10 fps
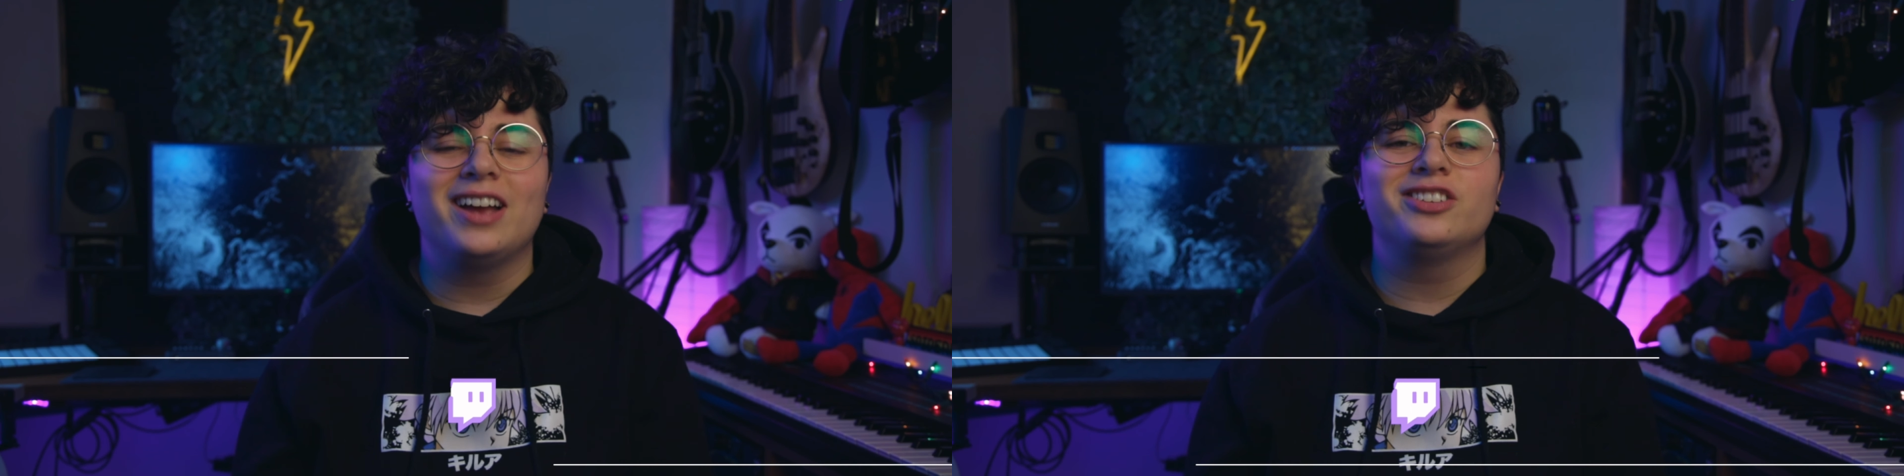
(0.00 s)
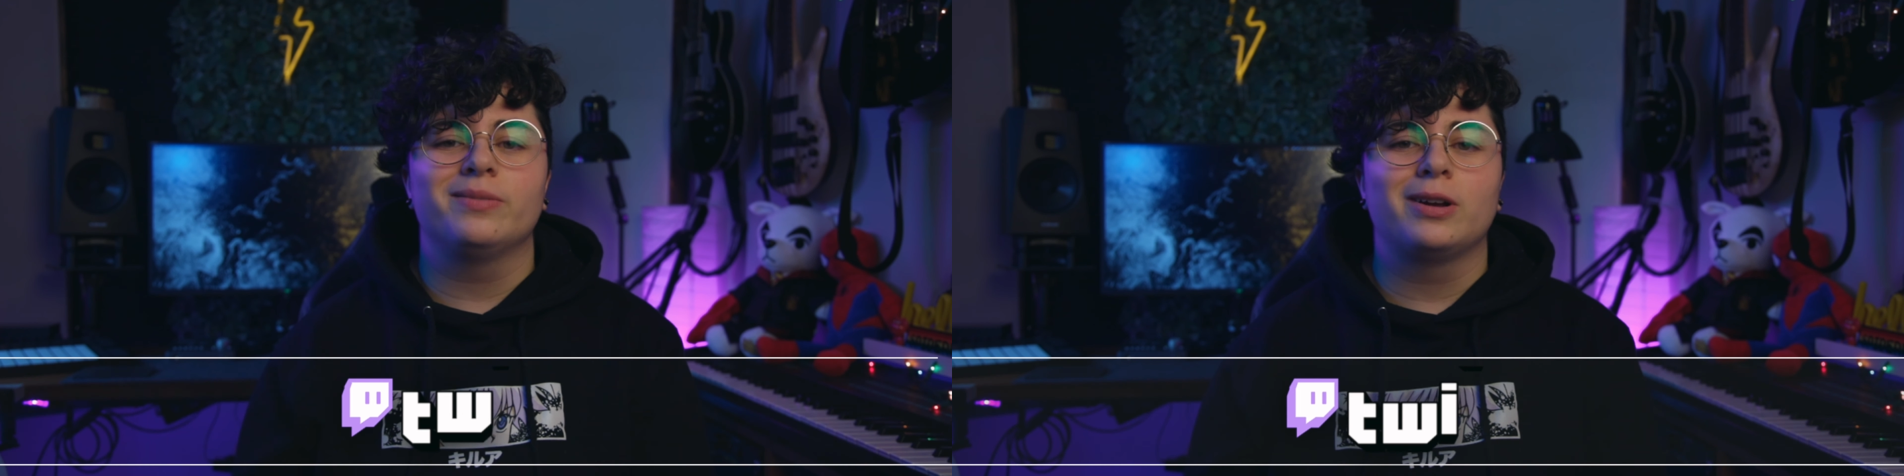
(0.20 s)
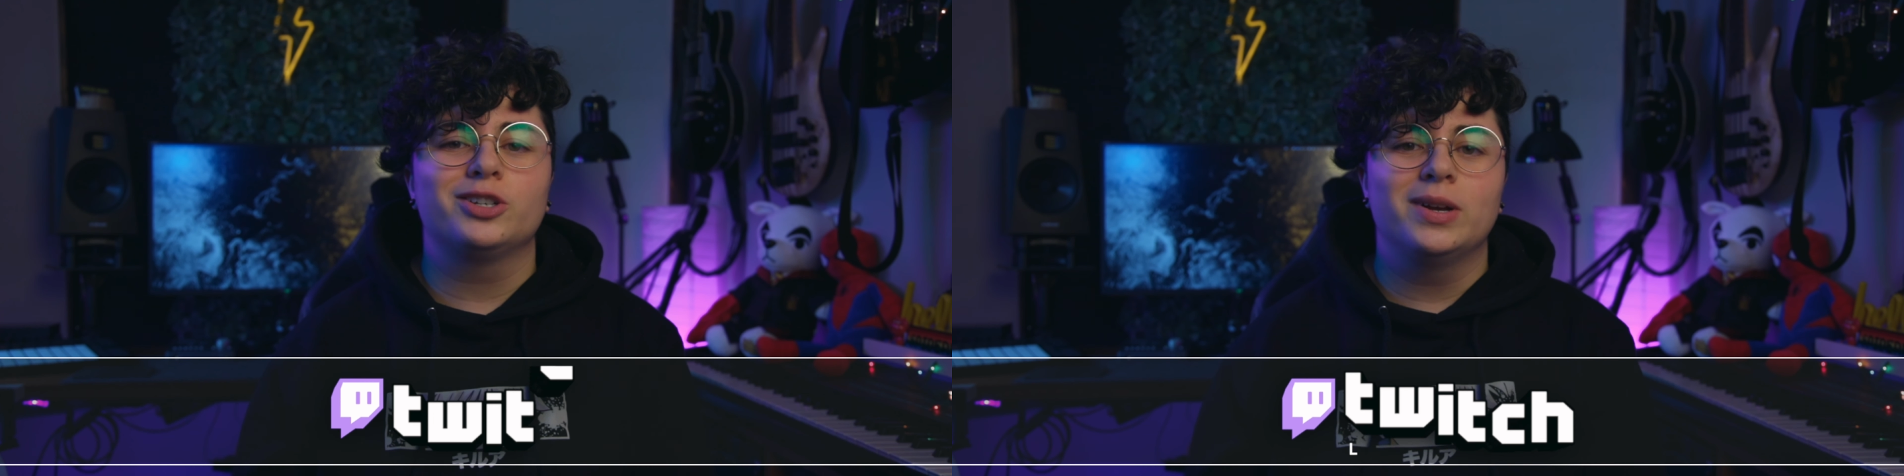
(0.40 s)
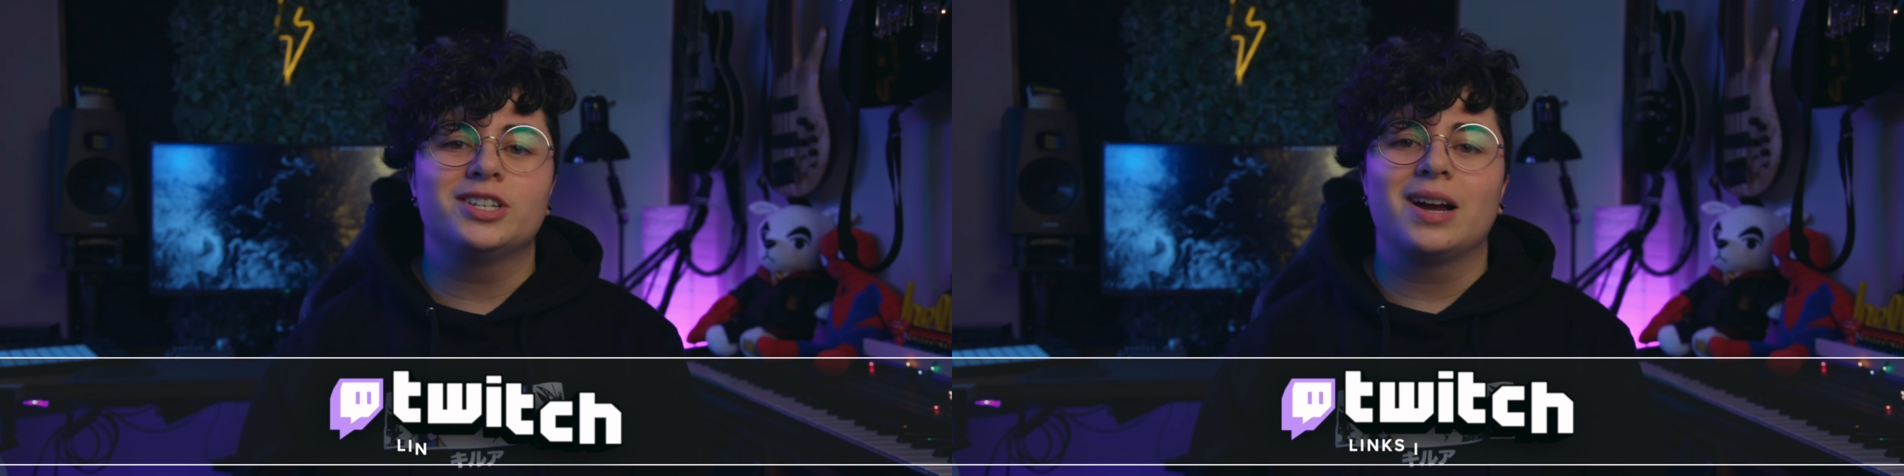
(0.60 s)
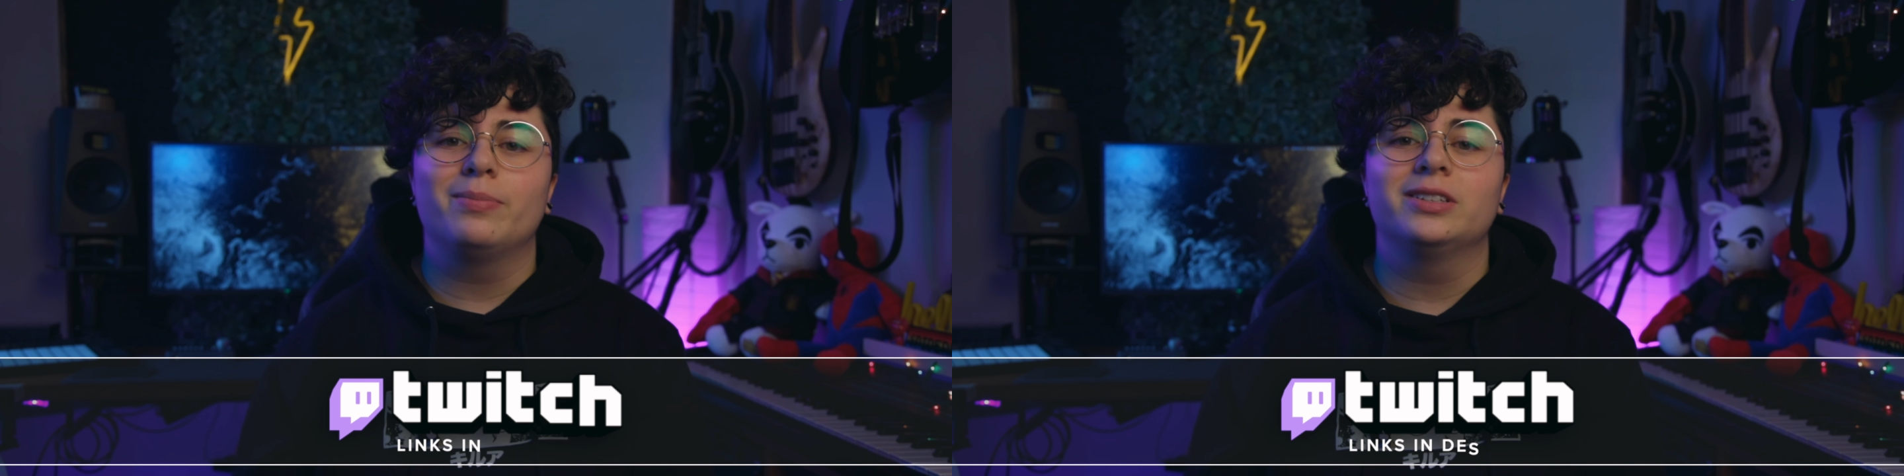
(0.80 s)
I stream on
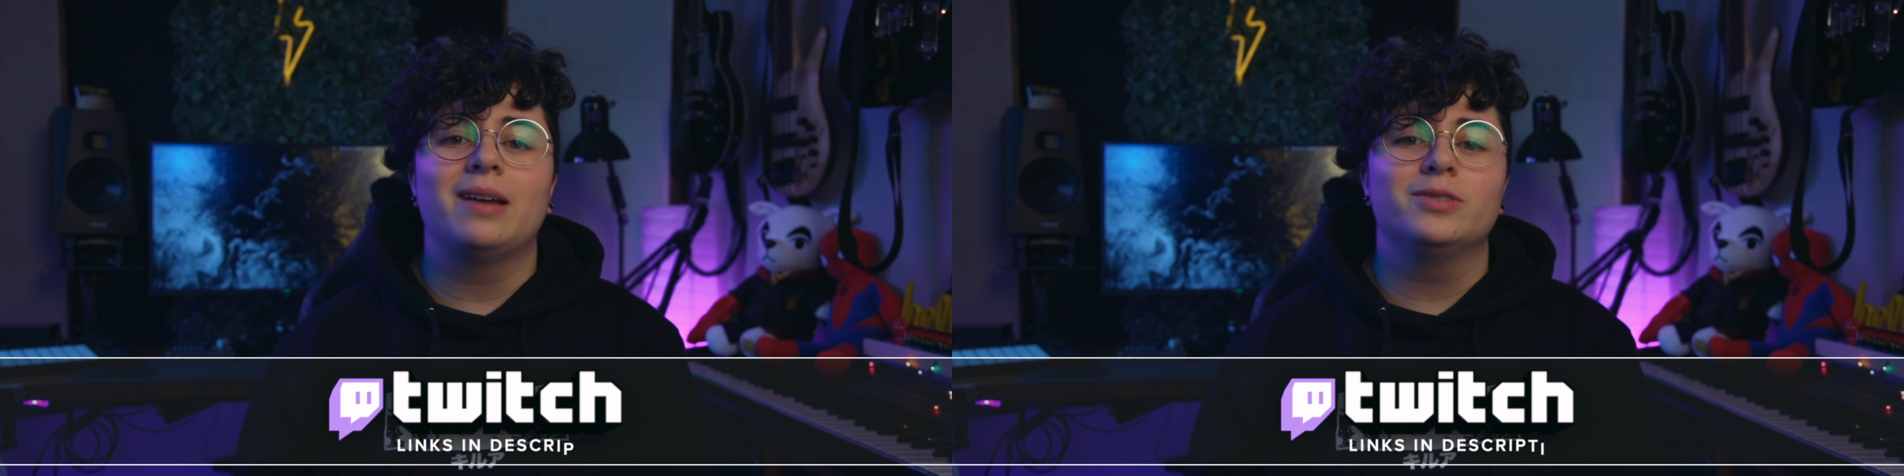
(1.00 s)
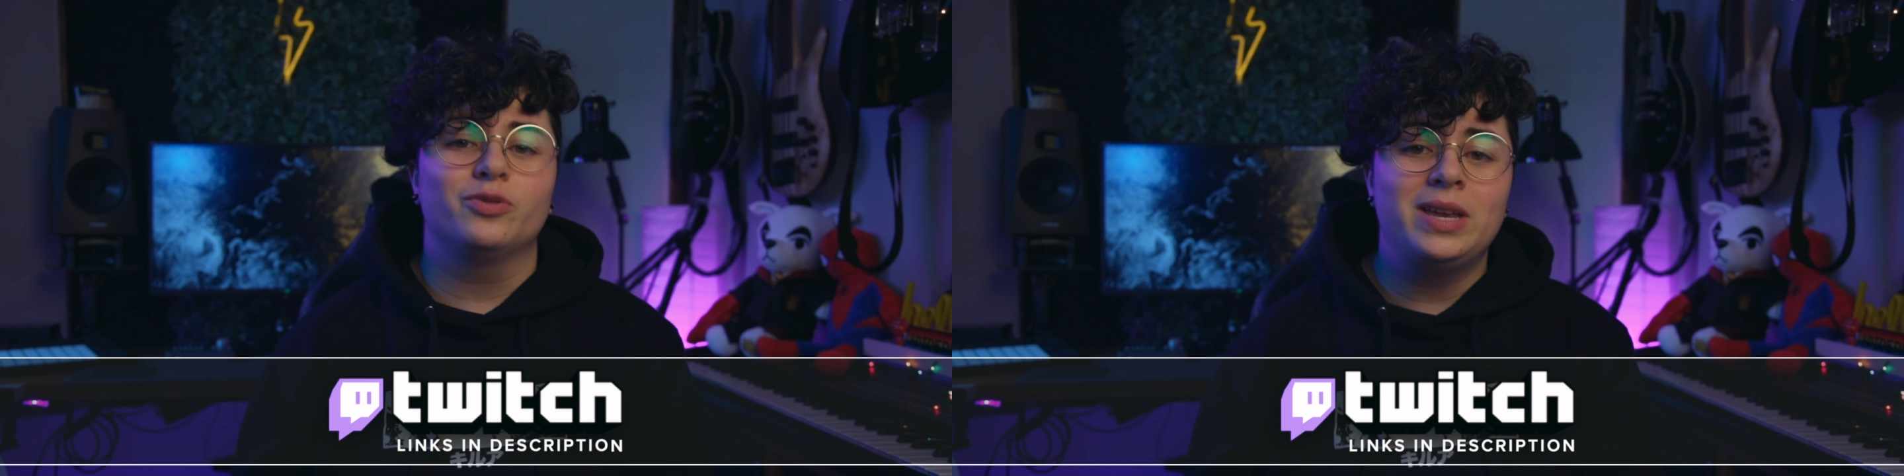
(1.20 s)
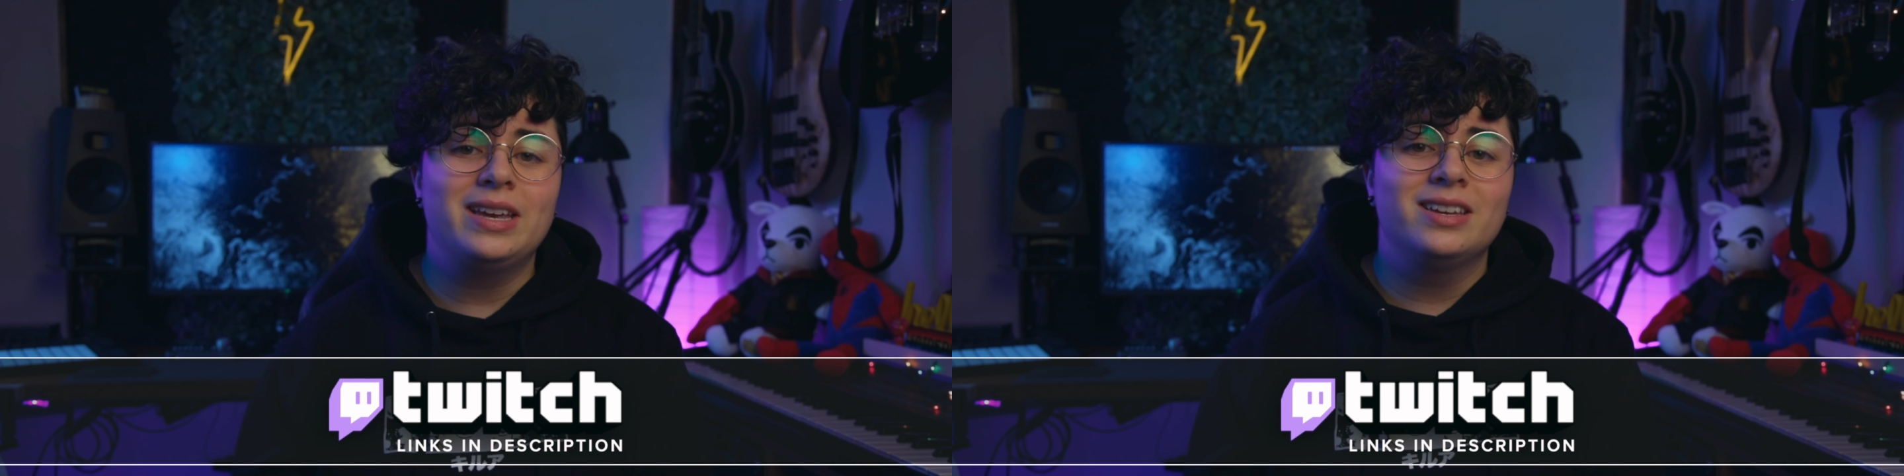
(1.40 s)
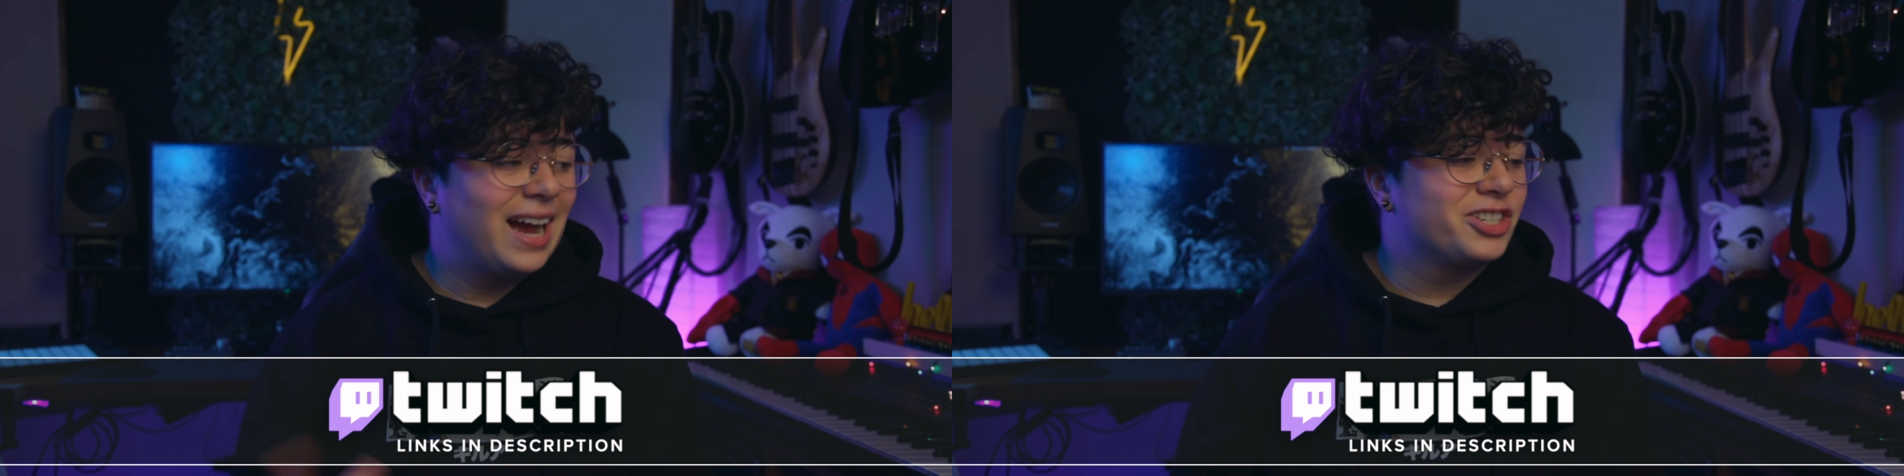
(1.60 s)
Twitch a couple times a week.